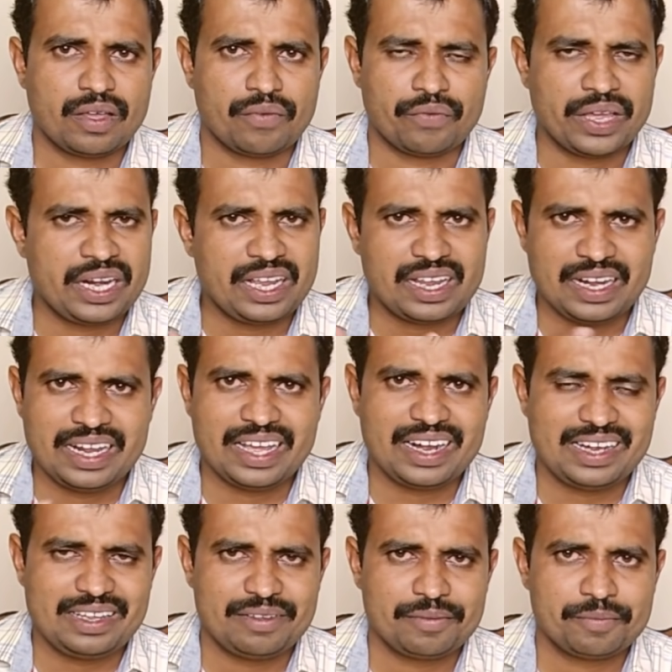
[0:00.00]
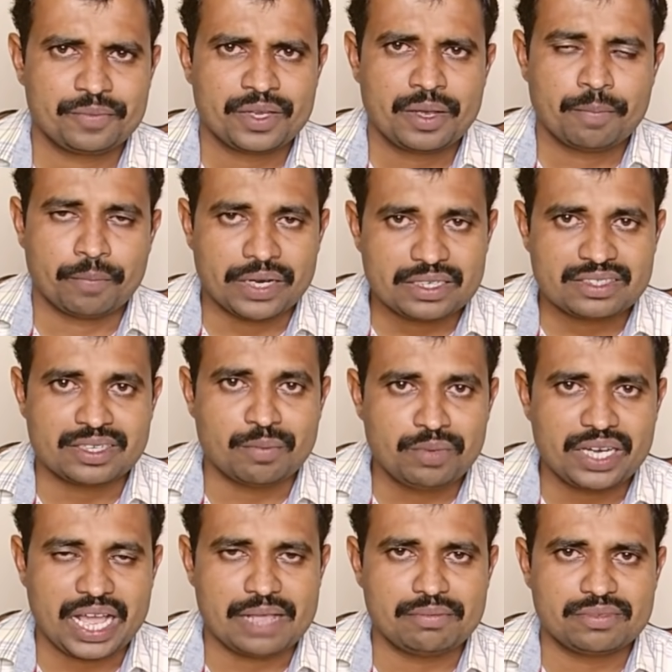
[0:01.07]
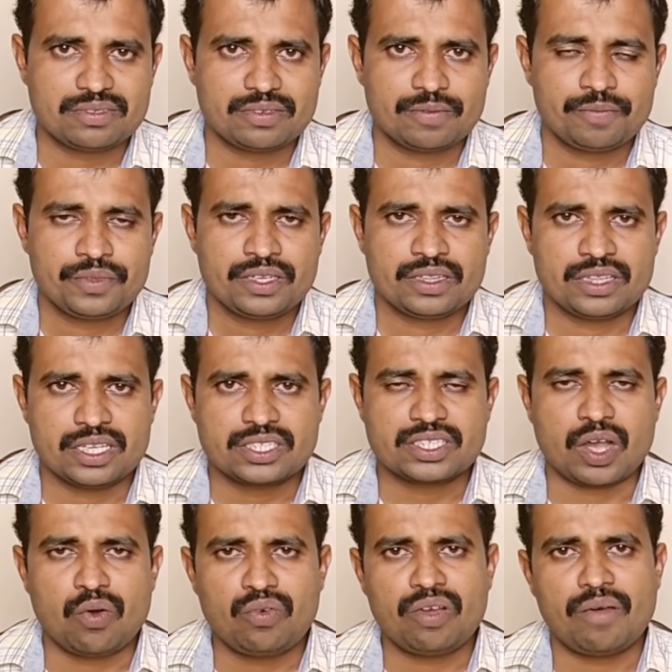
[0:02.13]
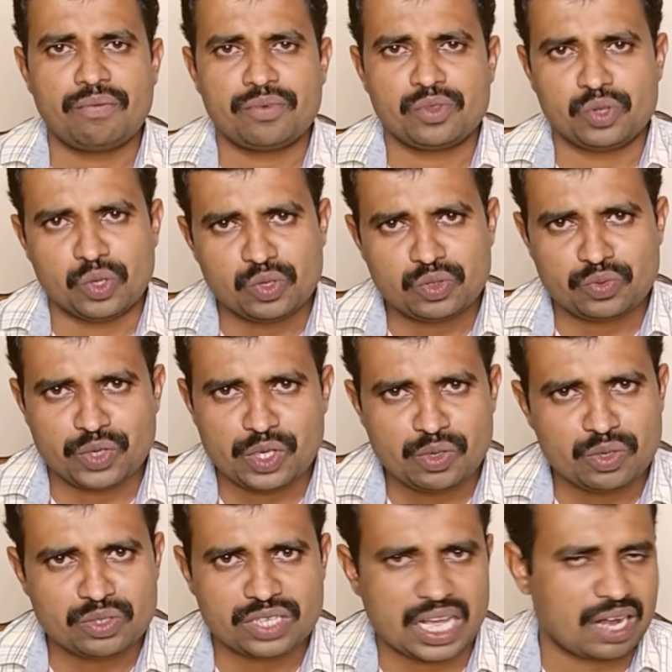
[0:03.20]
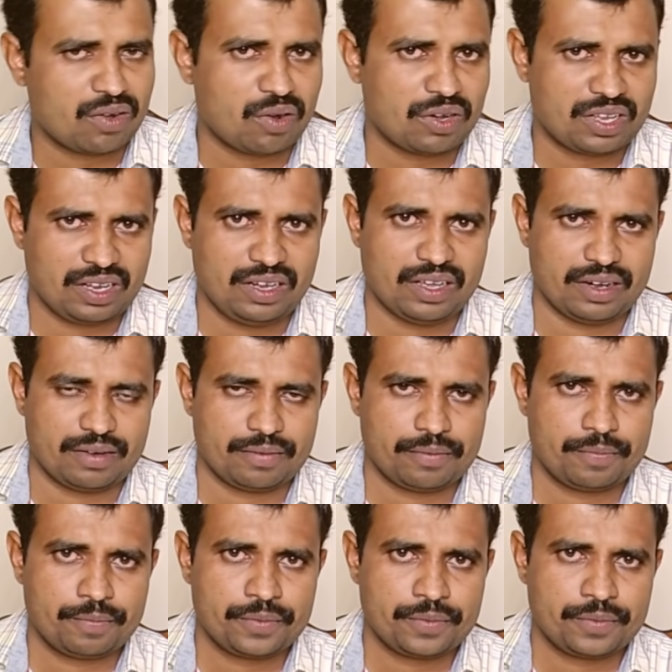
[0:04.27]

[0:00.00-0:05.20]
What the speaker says: very clearly, but sometimes the sound of those videos are not clear.